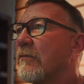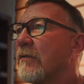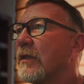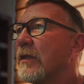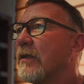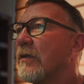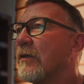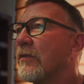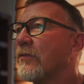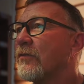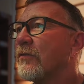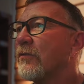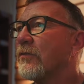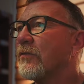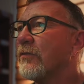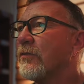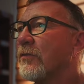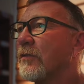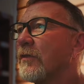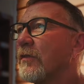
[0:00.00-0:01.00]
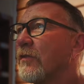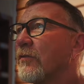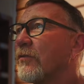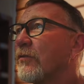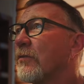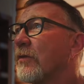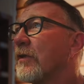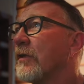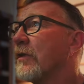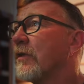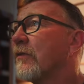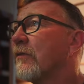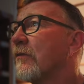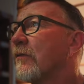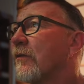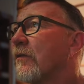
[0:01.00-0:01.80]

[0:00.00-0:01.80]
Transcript: let's just do it this way.